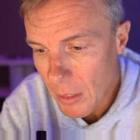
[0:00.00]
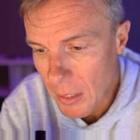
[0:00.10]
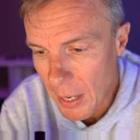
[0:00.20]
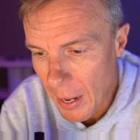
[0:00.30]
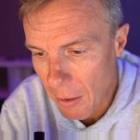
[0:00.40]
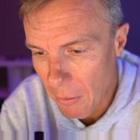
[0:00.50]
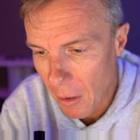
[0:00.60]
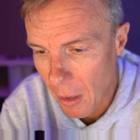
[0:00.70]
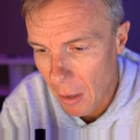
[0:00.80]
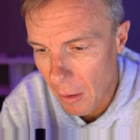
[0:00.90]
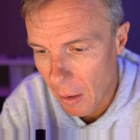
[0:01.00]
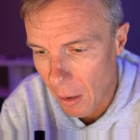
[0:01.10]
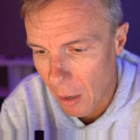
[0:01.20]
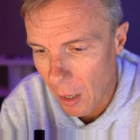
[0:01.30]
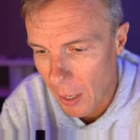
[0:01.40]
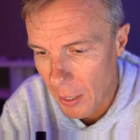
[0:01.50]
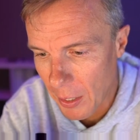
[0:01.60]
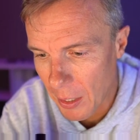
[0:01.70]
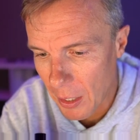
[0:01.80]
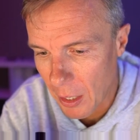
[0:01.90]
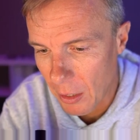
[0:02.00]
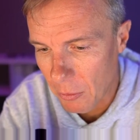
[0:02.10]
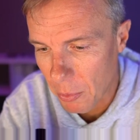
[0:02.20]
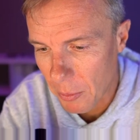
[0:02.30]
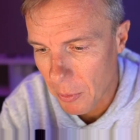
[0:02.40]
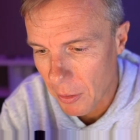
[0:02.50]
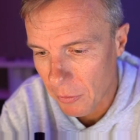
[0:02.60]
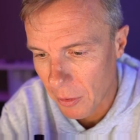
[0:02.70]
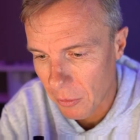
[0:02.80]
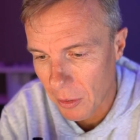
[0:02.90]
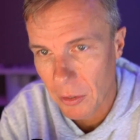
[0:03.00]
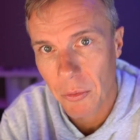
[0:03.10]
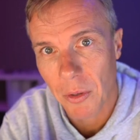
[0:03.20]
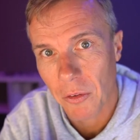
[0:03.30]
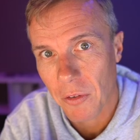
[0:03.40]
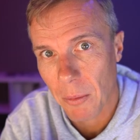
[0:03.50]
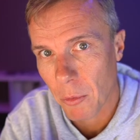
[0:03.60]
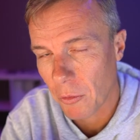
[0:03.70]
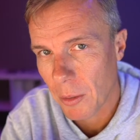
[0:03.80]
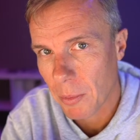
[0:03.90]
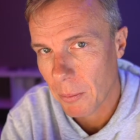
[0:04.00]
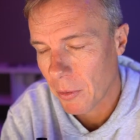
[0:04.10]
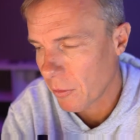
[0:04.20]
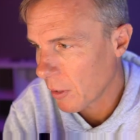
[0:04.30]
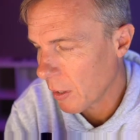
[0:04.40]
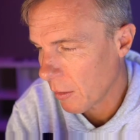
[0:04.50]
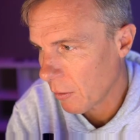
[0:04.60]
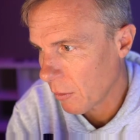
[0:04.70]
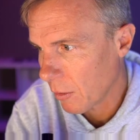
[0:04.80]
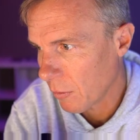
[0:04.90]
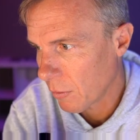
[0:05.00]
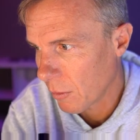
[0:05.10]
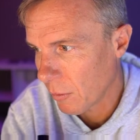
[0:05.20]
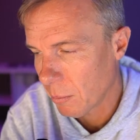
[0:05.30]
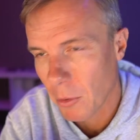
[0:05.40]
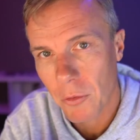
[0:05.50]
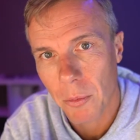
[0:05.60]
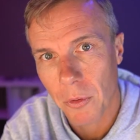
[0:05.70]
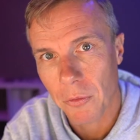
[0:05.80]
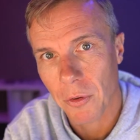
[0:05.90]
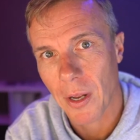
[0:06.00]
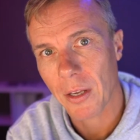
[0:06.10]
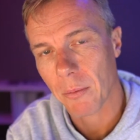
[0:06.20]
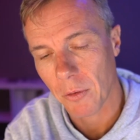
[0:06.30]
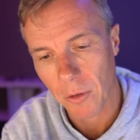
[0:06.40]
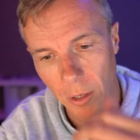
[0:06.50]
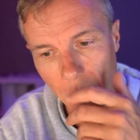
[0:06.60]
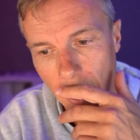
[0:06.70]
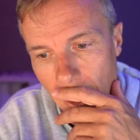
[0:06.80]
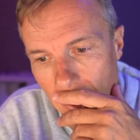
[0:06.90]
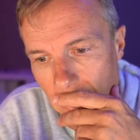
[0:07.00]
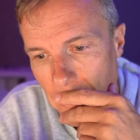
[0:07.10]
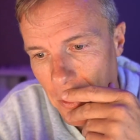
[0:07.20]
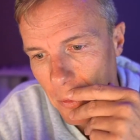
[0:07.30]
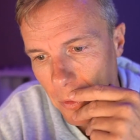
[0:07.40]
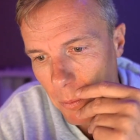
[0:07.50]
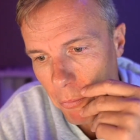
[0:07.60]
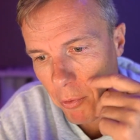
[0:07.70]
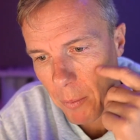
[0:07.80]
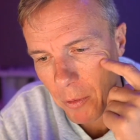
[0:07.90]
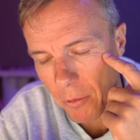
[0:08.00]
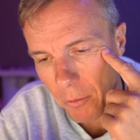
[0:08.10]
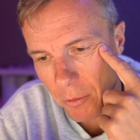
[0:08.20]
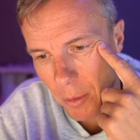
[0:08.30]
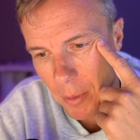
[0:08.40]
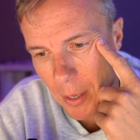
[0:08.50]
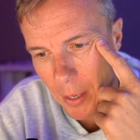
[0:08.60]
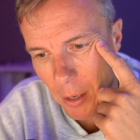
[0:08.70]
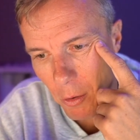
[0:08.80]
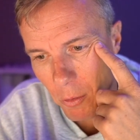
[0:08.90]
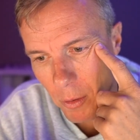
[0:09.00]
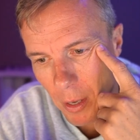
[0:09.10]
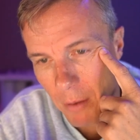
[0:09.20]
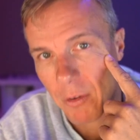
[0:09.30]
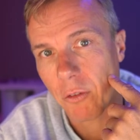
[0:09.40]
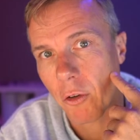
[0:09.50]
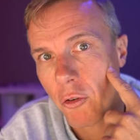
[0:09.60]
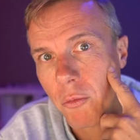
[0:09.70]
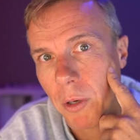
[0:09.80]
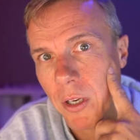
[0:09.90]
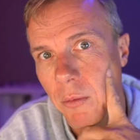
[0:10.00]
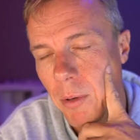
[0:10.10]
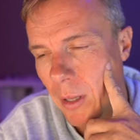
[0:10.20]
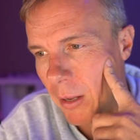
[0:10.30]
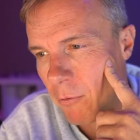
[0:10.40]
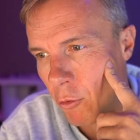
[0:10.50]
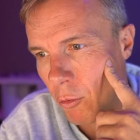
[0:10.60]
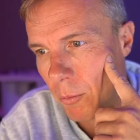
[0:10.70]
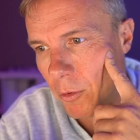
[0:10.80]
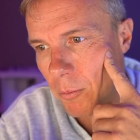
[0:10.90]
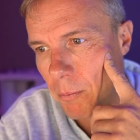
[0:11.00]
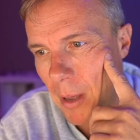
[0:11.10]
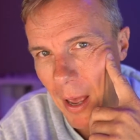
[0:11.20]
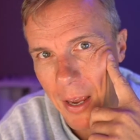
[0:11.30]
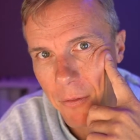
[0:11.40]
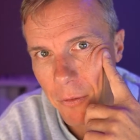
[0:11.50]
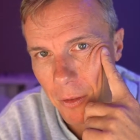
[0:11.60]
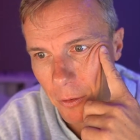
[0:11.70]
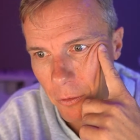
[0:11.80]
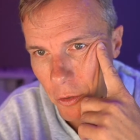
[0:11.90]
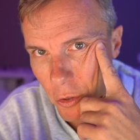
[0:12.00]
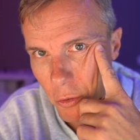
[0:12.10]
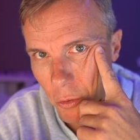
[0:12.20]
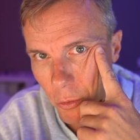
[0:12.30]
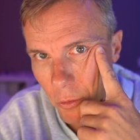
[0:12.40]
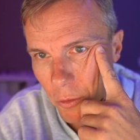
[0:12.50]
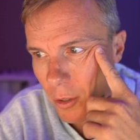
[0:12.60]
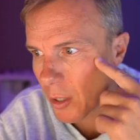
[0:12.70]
Now, it's probably one of those things I need to understand more deeply, because again, there's multiple different arguments here. But the premise of somehow having social media platforms pay for this news,